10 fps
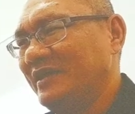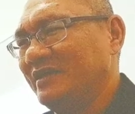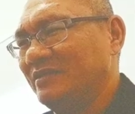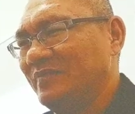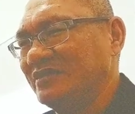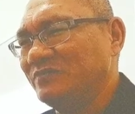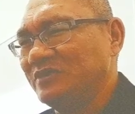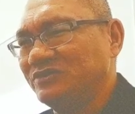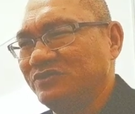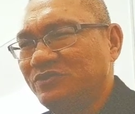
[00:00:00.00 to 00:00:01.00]
The best way
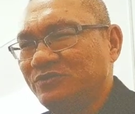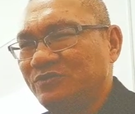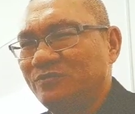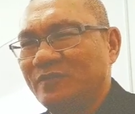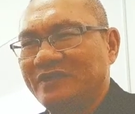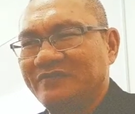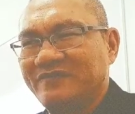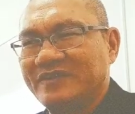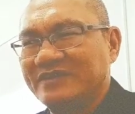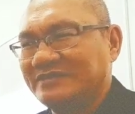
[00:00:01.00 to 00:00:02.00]
to know what
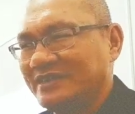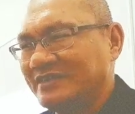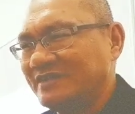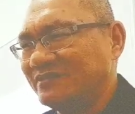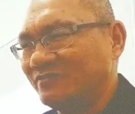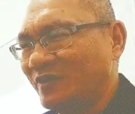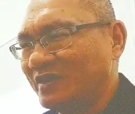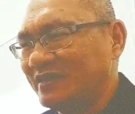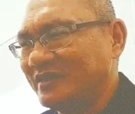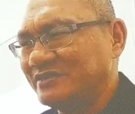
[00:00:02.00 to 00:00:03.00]
event attendees
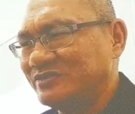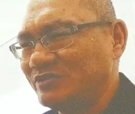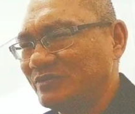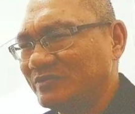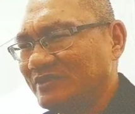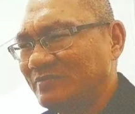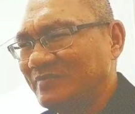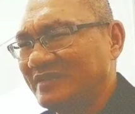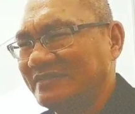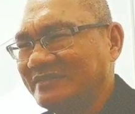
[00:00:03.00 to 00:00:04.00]
want is to
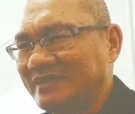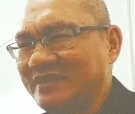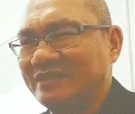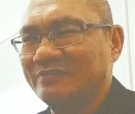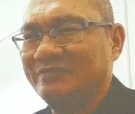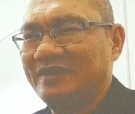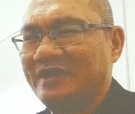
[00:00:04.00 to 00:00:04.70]
simply send them